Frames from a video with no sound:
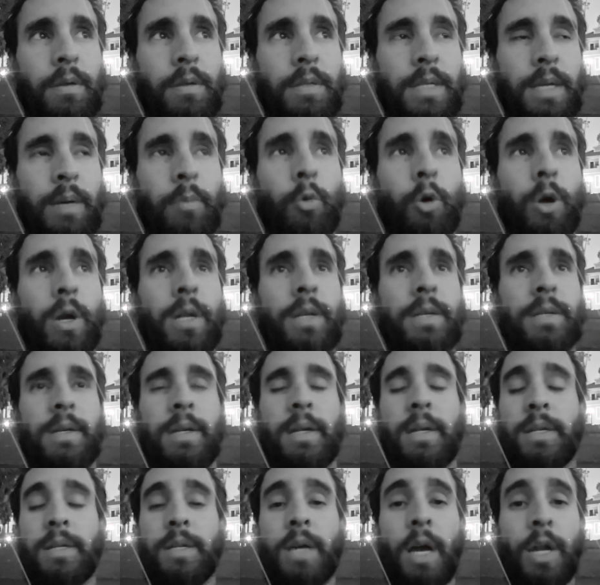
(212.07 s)
someone is
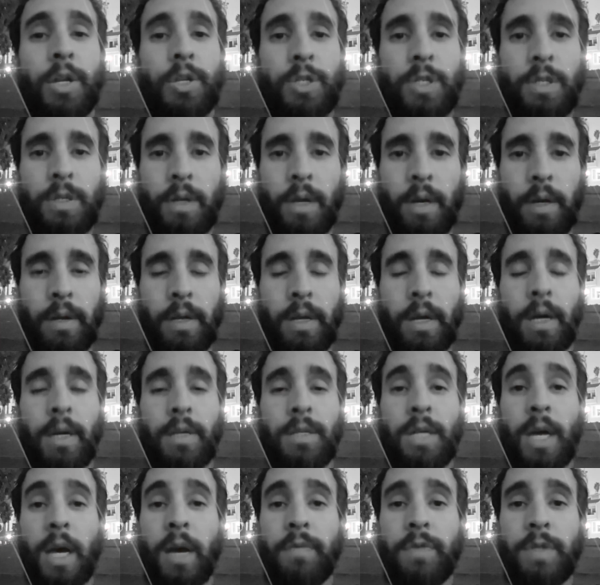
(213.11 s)
in
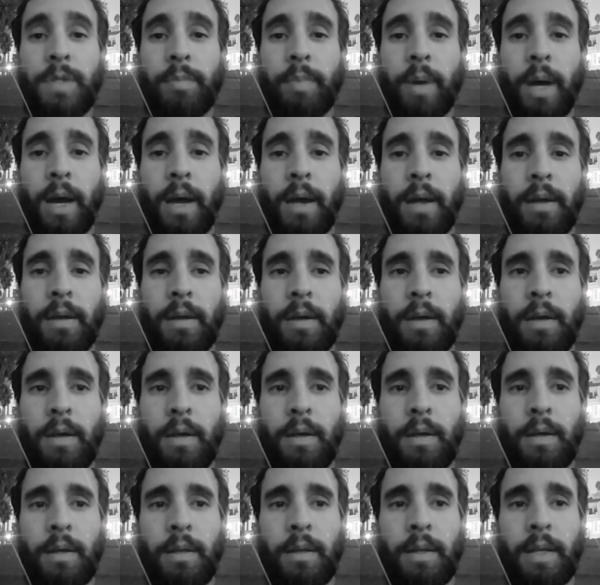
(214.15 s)
a tough spot,
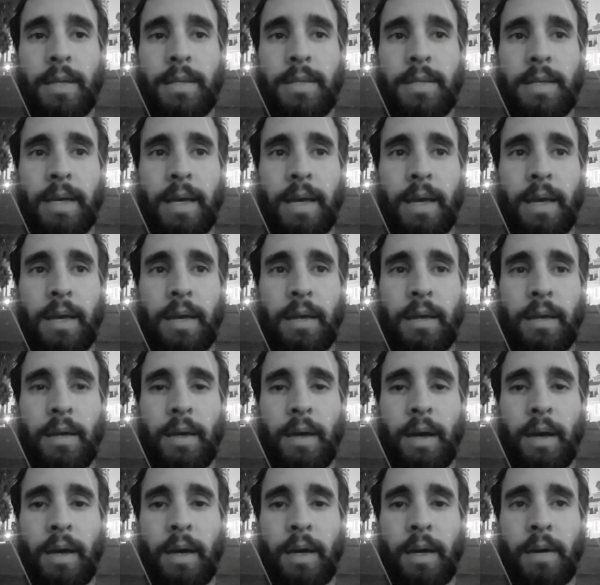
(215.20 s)
let's
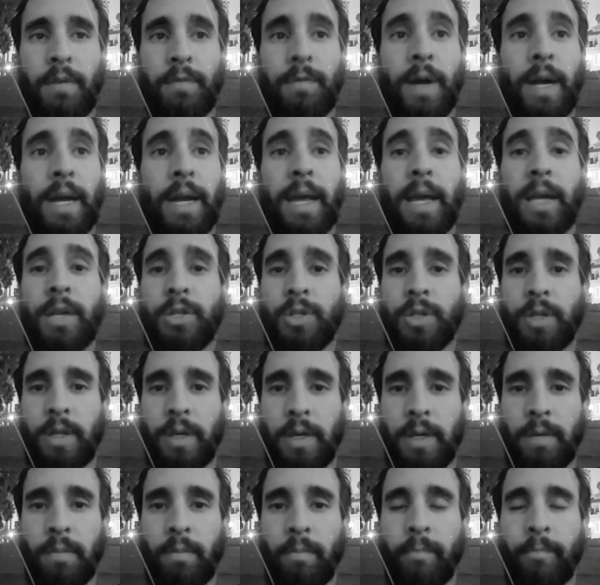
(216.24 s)
say
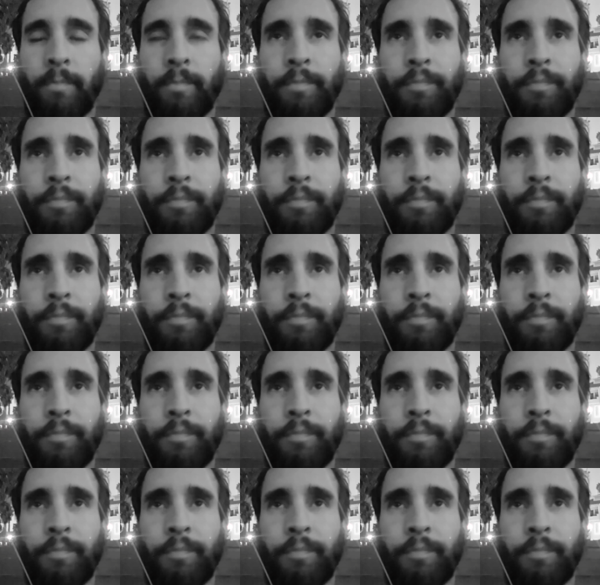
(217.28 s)
financially,